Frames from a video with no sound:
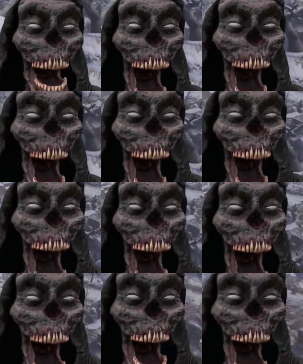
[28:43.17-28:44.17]
honest, that
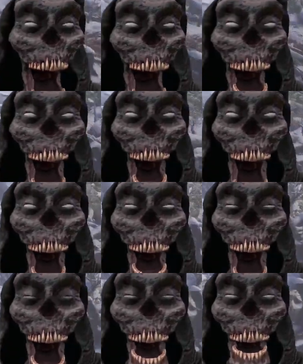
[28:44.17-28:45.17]
Velkhana was a cool
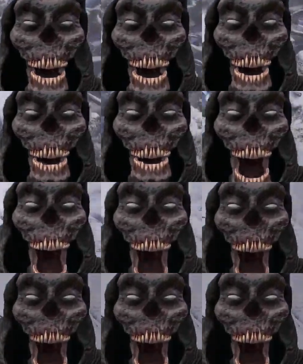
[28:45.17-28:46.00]
fight. I took more